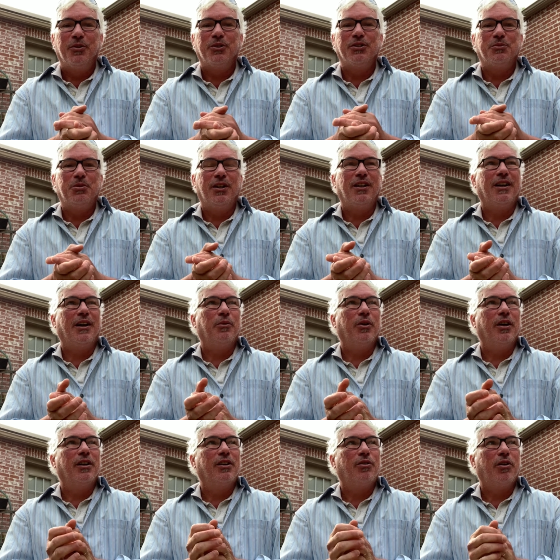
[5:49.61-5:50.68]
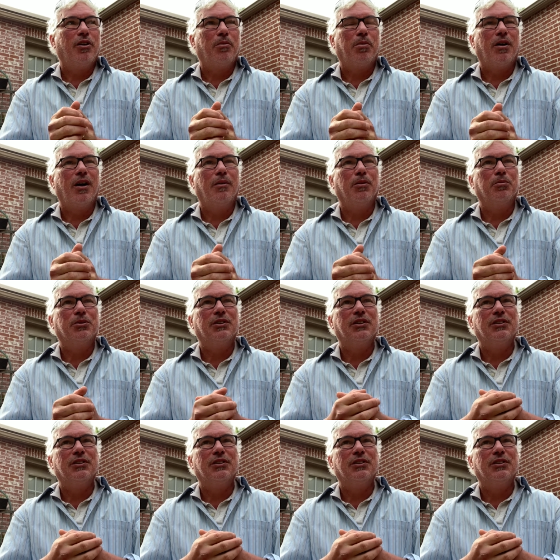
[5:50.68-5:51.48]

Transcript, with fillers: We'll just put it that way, and critter problems.